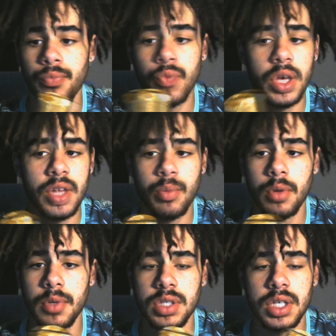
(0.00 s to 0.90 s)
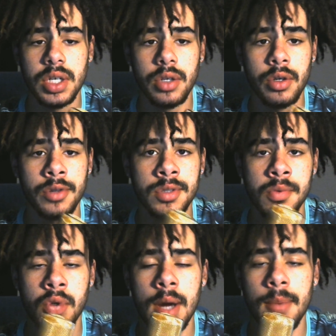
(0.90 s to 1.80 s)
yeah, that's pretty much it.
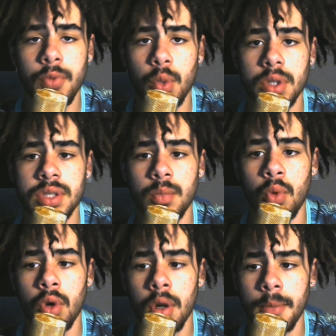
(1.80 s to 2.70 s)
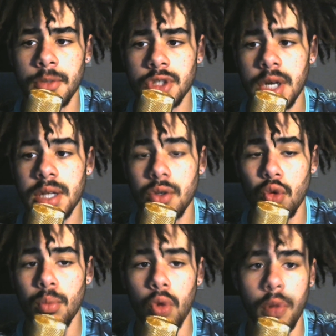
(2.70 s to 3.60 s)
Subscribe if you want to see more. I'm gonna try to do
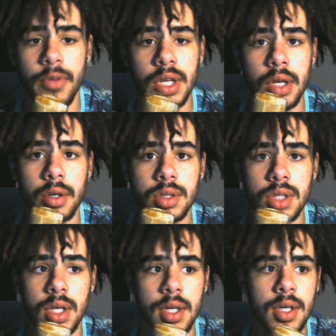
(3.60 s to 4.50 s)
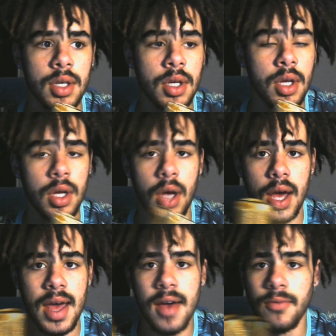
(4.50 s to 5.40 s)
more videos. Like I
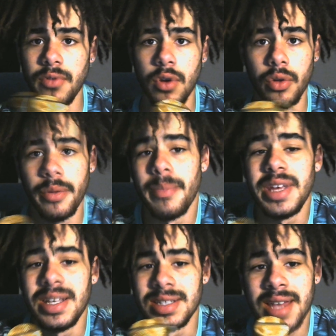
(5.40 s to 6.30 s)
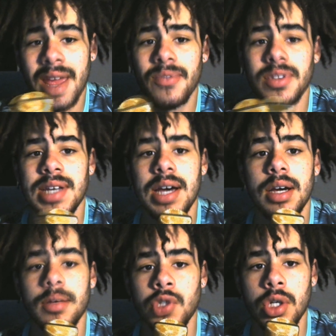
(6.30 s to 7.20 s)
have the means, I have the
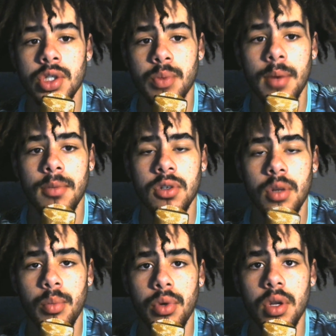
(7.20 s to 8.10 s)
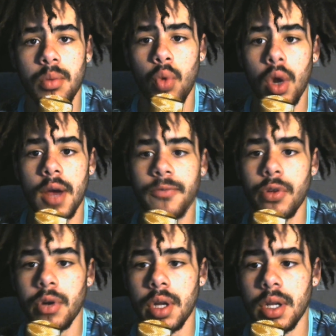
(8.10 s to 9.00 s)
time, so I should probably start putting in more
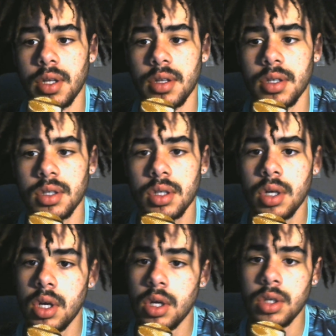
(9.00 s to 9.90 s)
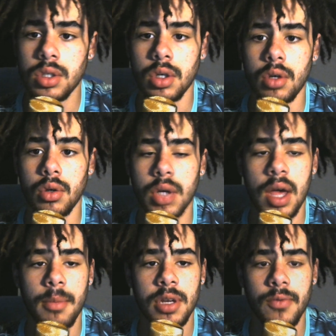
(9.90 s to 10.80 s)
effort into this. So
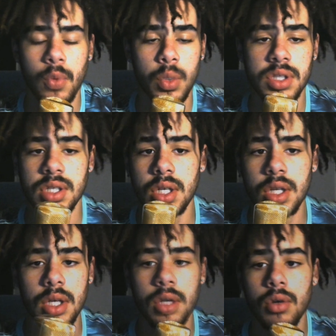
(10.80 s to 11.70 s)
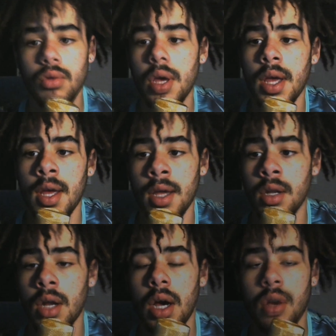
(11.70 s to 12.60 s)
comment if you want to see anything new,
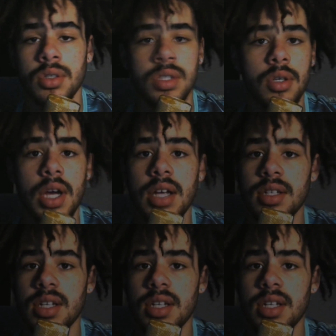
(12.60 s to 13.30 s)
and I'll see you guys